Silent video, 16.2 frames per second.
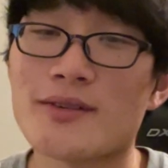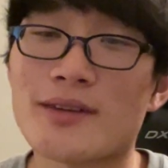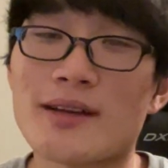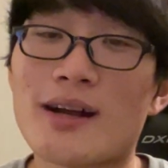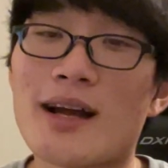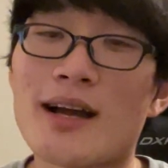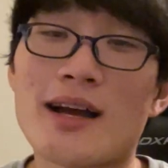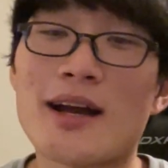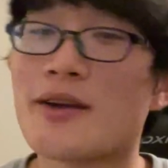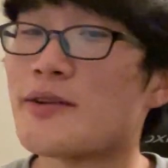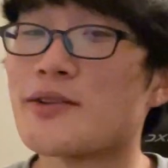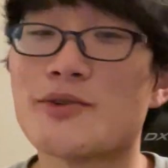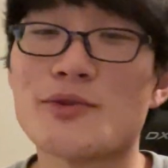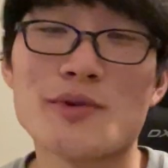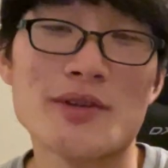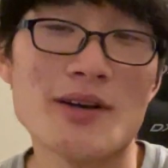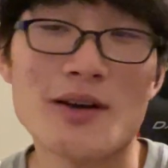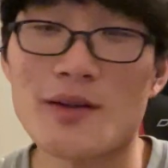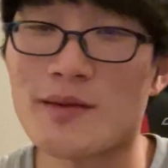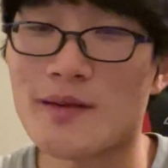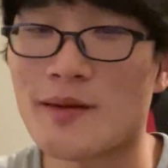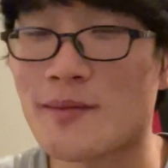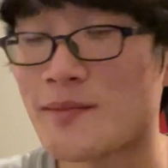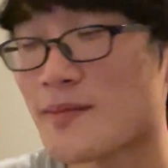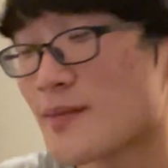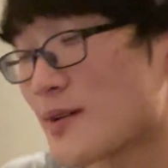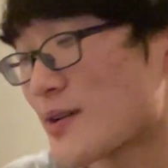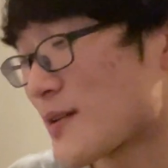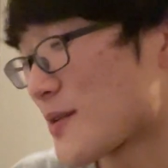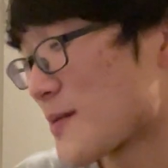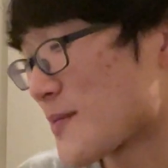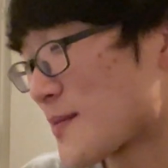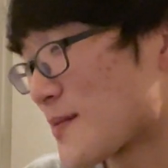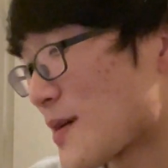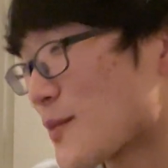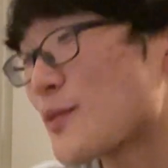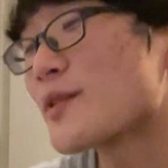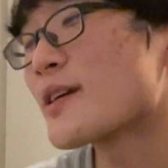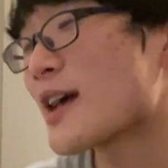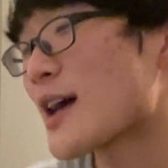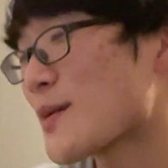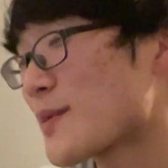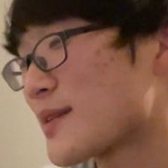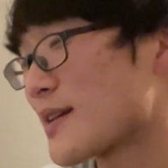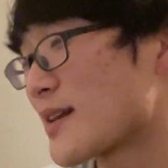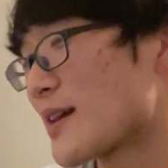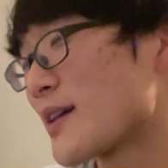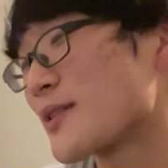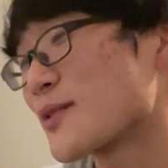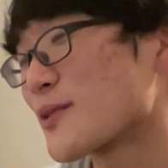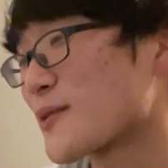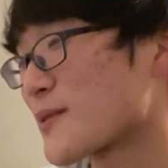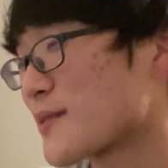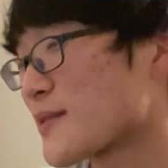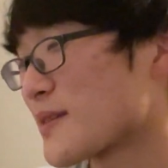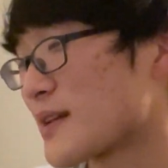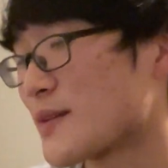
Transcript: Like I enjoyed all of them. I'm really happy that I entered,